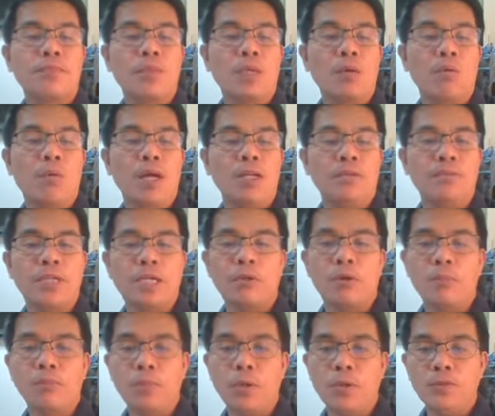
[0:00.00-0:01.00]
one of the
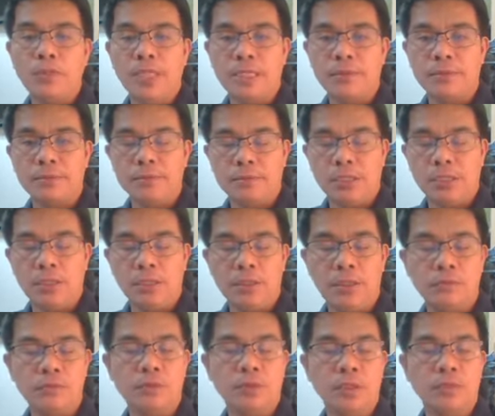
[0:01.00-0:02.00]
component no,
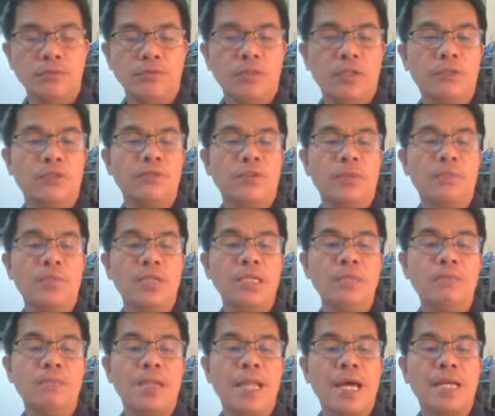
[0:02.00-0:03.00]
of a
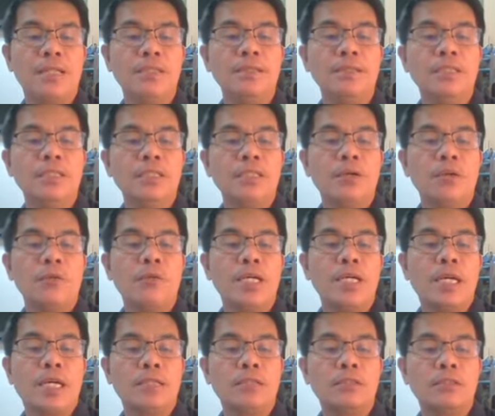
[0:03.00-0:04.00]
big plan, we
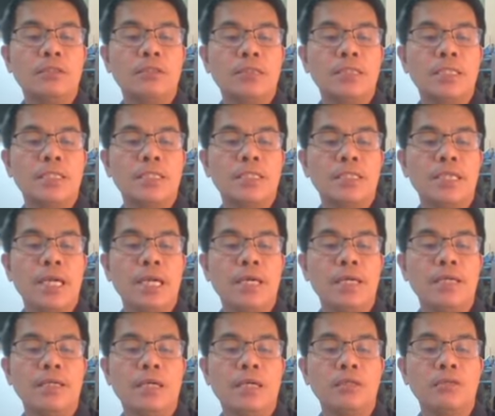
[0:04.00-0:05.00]
can
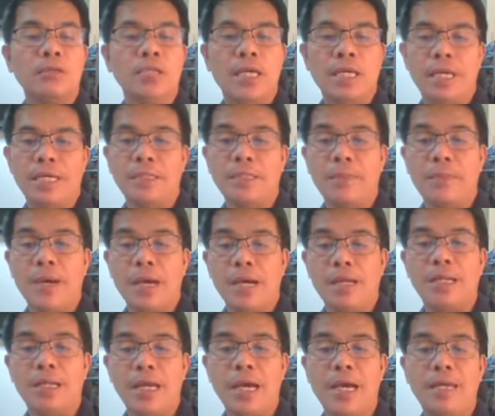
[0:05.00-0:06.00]
say Gulayan sa
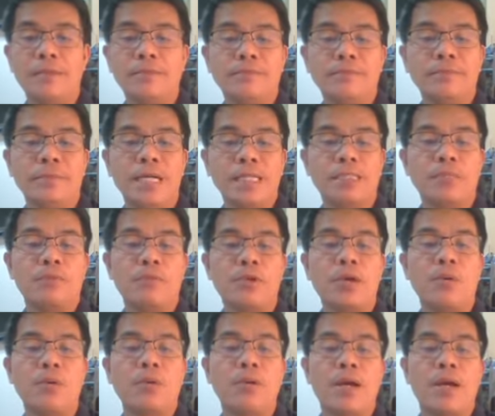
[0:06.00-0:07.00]
Paaralan as a
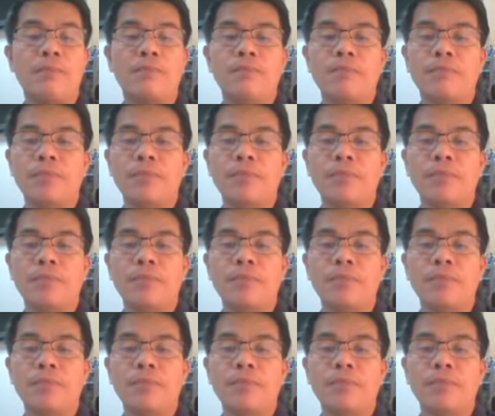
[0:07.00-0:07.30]
program.